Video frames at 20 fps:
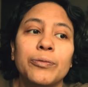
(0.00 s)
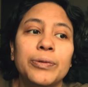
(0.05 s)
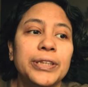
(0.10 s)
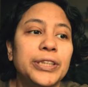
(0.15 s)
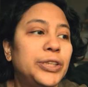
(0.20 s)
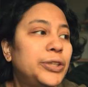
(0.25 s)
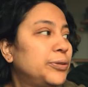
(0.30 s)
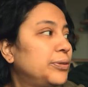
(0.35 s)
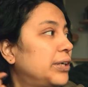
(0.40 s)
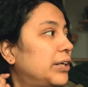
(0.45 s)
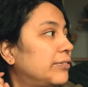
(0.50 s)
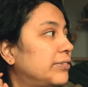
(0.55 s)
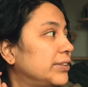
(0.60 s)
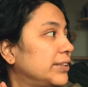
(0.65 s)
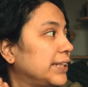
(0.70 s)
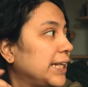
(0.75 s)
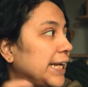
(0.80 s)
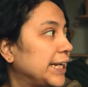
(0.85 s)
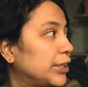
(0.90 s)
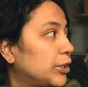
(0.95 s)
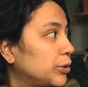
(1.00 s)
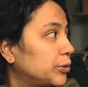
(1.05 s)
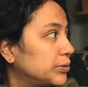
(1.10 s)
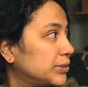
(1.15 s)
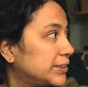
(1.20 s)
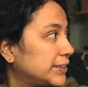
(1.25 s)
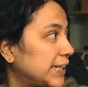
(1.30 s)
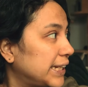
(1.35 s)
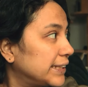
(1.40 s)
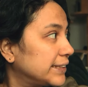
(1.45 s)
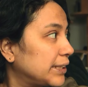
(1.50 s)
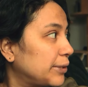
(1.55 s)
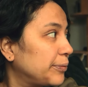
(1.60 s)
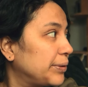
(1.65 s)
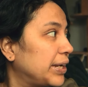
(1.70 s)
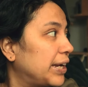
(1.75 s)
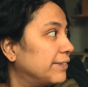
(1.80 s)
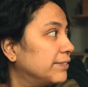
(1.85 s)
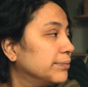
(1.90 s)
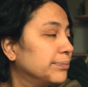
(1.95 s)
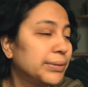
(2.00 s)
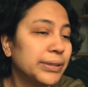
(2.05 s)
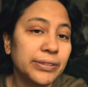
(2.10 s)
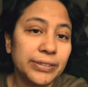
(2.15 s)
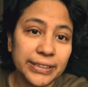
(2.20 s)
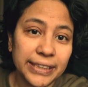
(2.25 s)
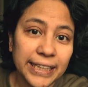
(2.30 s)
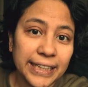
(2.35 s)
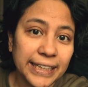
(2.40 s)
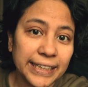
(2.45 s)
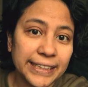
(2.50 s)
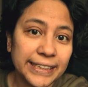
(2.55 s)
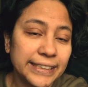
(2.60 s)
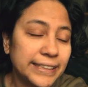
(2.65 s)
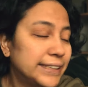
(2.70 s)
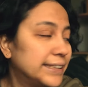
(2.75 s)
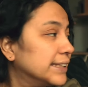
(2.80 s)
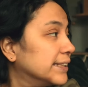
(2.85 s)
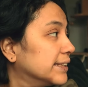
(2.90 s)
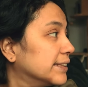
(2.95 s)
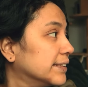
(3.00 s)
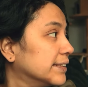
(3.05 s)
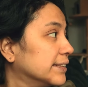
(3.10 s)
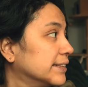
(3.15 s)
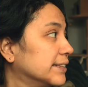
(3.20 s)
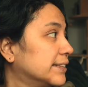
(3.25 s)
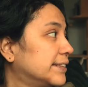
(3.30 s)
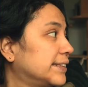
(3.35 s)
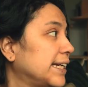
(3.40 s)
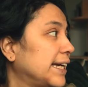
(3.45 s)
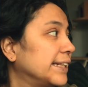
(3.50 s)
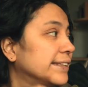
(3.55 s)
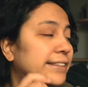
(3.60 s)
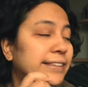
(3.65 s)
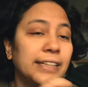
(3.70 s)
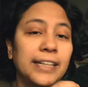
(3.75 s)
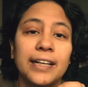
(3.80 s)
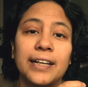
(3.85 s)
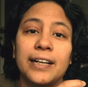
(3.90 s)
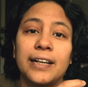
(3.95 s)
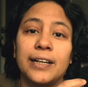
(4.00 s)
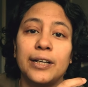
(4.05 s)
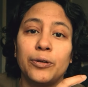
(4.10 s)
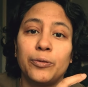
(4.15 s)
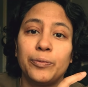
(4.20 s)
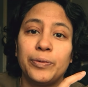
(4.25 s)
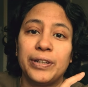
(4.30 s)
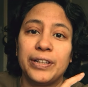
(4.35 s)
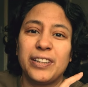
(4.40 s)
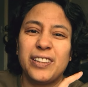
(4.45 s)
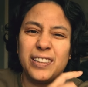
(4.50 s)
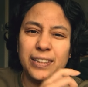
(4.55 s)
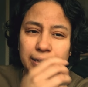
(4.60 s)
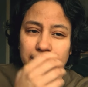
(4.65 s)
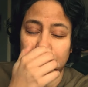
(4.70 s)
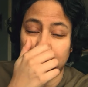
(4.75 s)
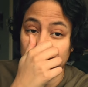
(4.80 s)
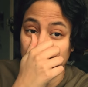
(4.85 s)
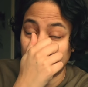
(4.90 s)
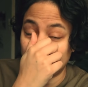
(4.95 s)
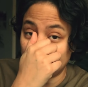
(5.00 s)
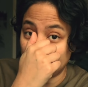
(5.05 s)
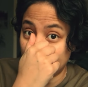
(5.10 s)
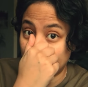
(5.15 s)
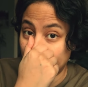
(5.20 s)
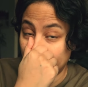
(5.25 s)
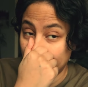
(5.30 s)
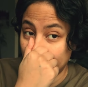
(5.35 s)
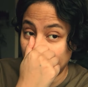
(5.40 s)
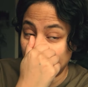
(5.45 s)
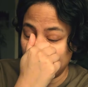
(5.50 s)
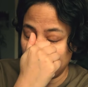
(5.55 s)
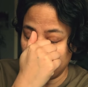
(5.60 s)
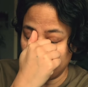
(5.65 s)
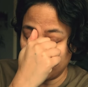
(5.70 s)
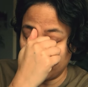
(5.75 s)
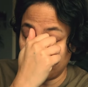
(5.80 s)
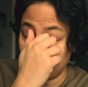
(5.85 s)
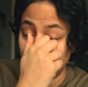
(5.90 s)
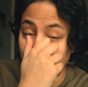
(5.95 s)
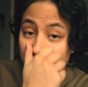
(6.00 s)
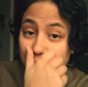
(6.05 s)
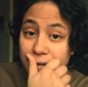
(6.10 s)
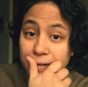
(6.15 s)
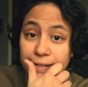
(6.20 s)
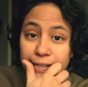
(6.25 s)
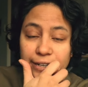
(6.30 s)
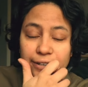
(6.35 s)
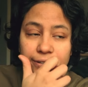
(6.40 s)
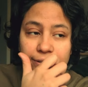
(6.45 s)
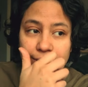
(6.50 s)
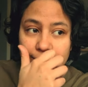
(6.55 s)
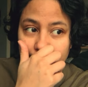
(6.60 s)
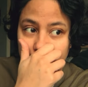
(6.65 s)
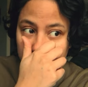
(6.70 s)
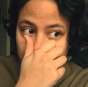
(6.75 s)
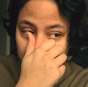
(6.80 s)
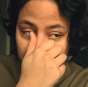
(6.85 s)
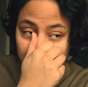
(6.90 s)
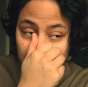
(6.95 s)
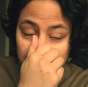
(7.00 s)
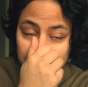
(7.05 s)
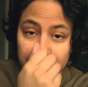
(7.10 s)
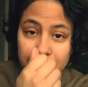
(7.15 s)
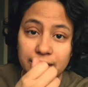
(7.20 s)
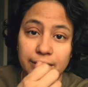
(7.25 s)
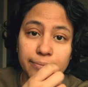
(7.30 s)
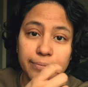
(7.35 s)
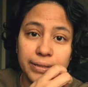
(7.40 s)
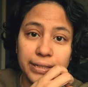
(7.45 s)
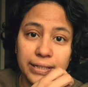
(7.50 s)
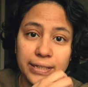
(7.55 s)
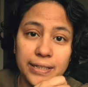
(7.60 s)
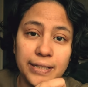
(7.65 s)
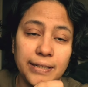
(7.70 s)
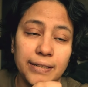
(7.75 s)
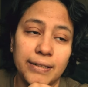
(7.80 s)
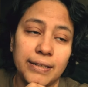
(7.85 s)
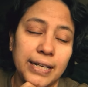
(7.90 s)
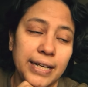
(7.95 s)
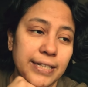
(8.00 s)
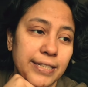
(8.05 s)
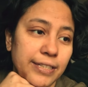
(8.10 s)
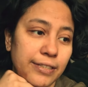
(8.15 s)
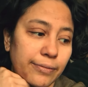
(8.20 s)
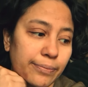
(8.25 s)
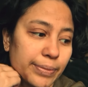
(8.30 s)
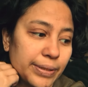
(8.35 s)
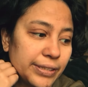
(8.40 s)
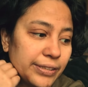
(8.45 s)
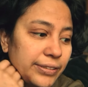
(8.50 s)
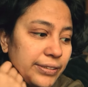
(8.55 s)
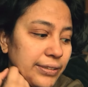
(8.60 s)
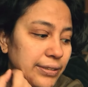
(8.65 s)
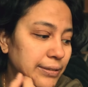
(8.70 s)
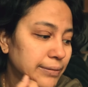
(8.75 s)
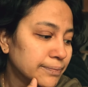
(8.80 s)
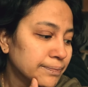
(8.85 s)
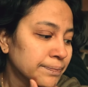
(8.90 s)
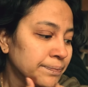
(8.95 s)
We do have a Lego set that we haven't built yet, and it's the Santa with the sleigh and the reindeers, so that's gonna be nice to build.